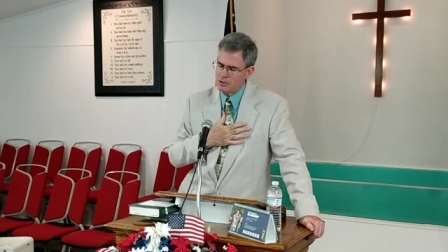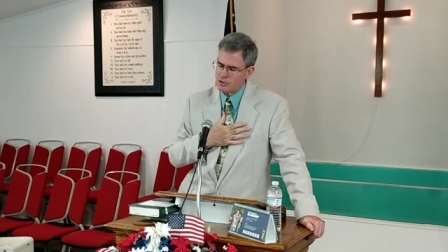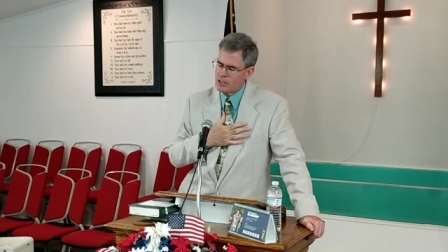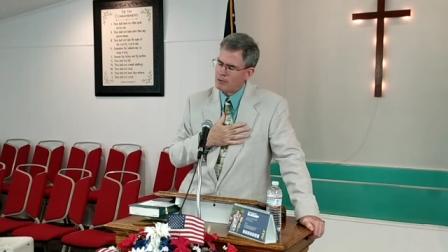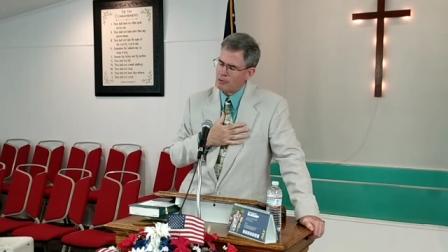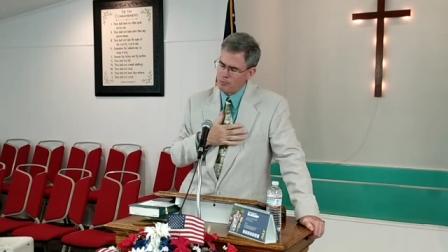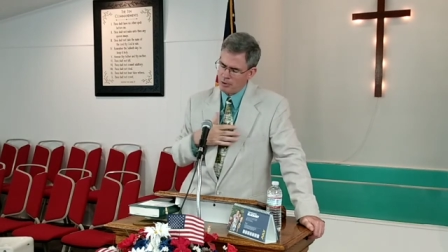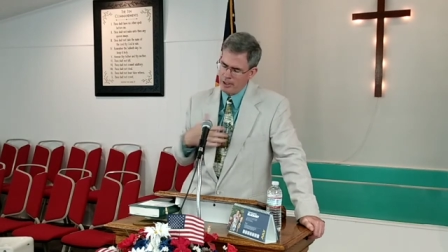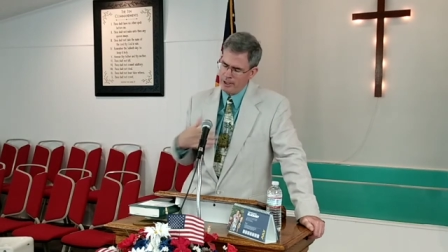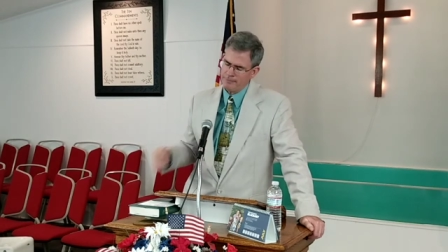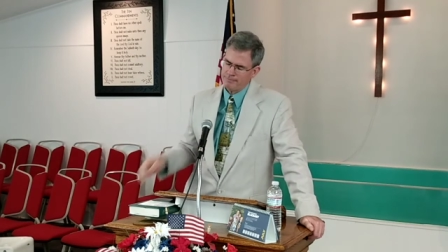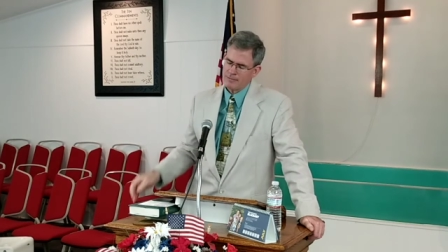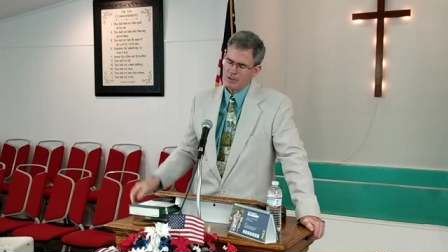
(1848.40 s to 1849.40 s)
Shall we
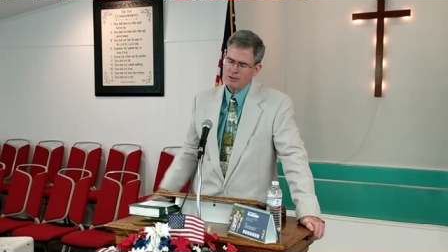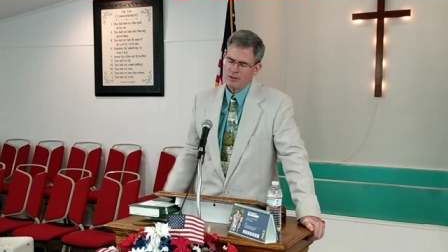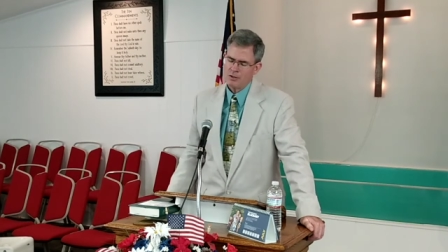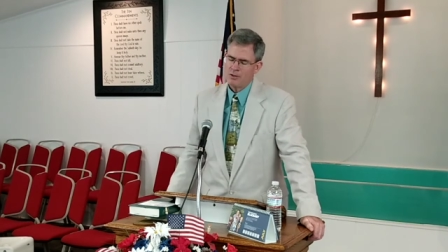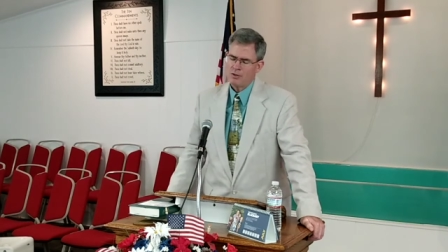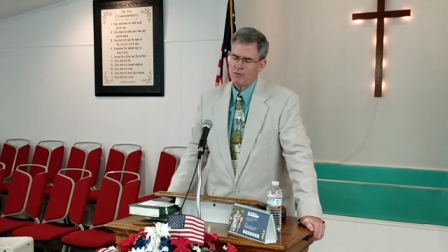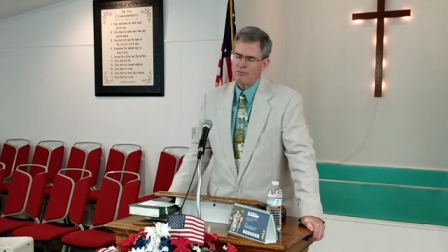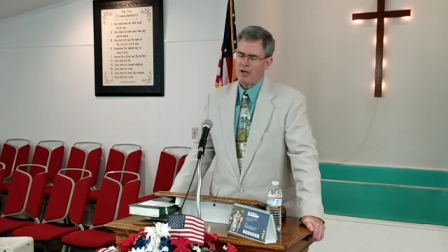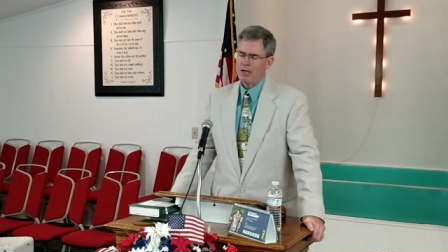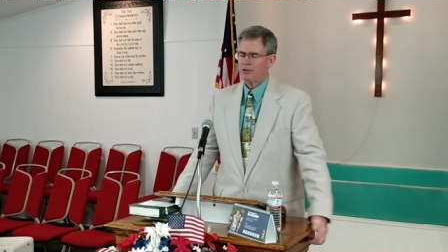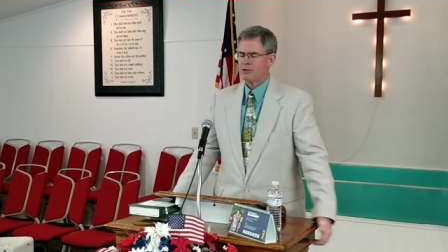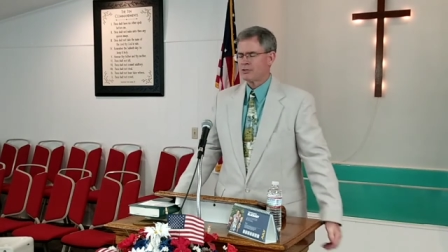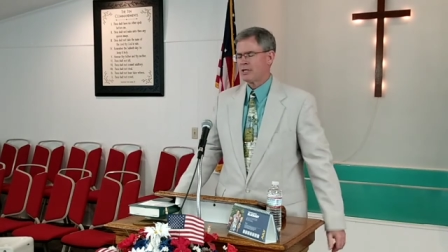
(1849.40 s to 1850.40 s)
pray?
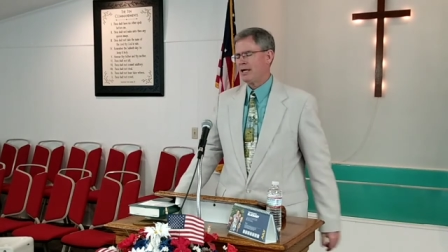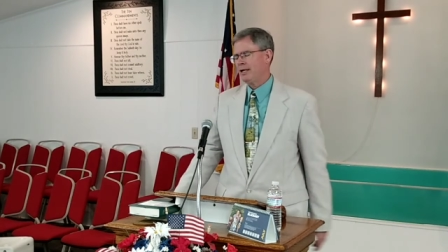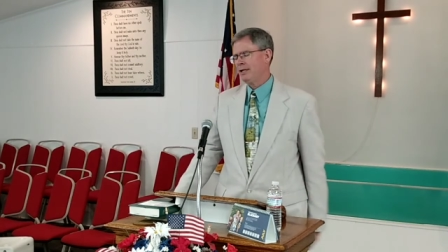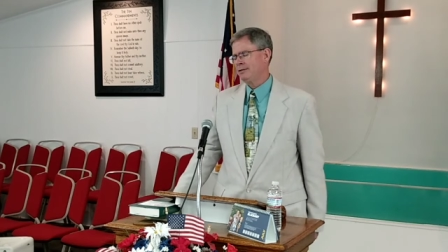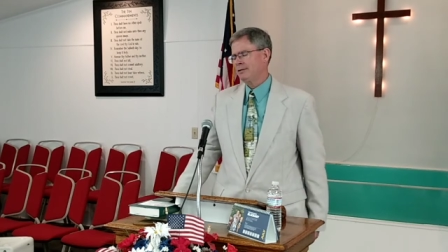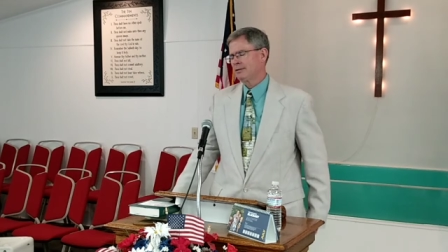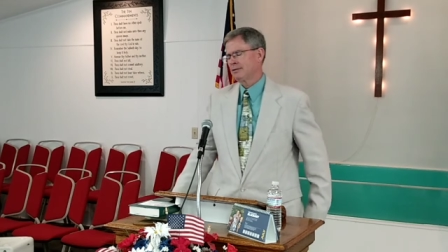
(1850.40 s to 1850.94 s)
Father, as I